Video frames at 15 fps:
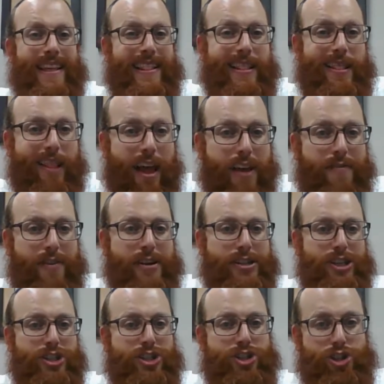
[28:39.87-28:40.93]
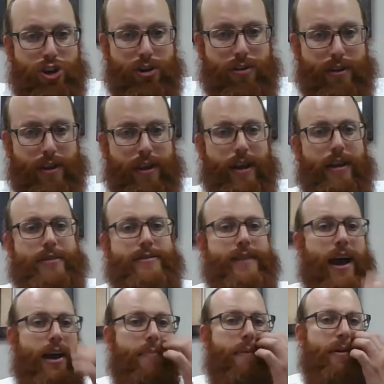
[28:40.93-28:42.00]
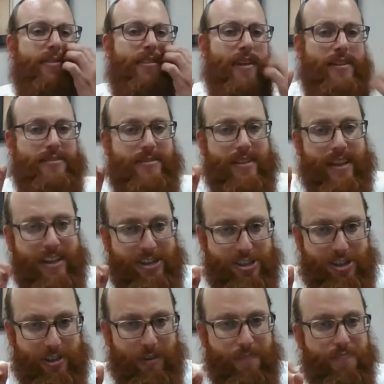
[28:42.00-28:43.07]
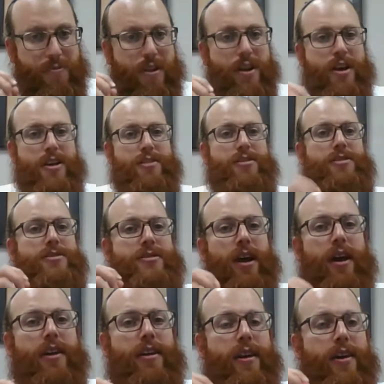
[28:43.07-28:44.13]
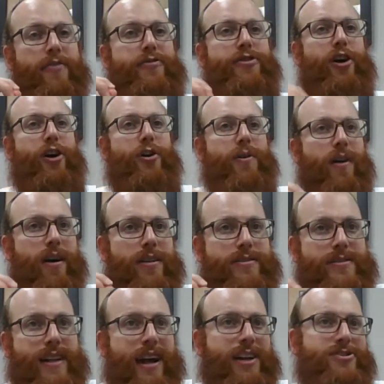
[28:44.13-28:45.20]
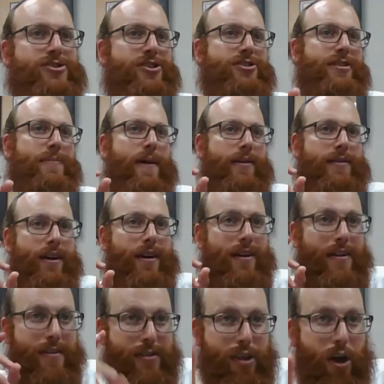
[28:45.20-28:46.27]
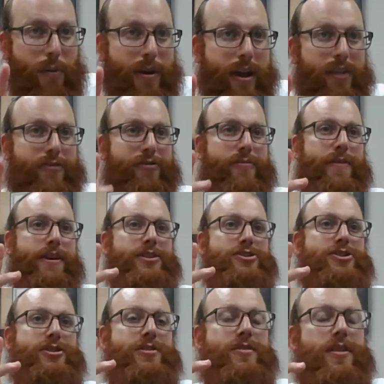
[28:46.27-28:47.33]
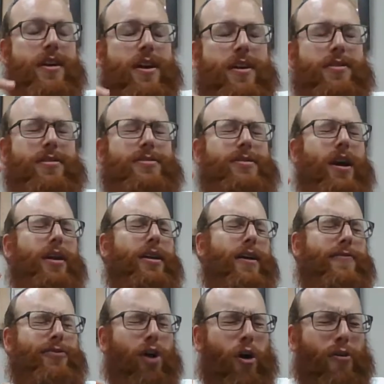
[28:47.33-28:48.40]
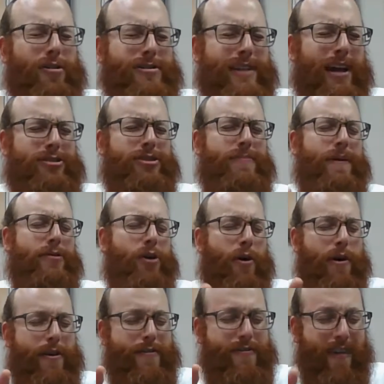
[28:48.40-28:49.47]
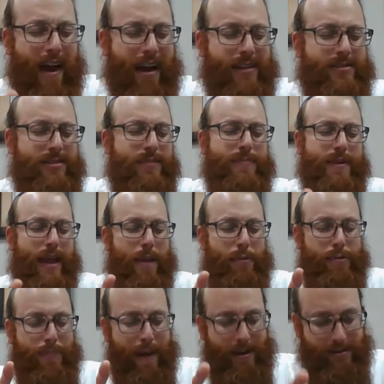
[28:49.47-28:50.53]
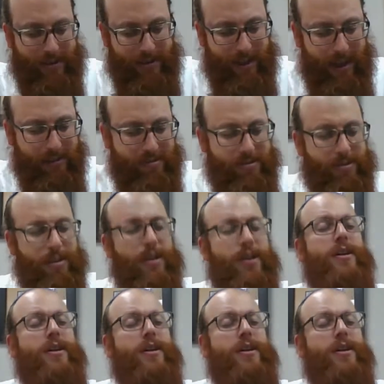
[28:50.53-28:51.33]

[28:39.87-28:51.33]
Life is a journey. It's not about the destination. The study of Torah is not just about knowing information. The study of Torah is not just about knowing facts and being able to pass a test.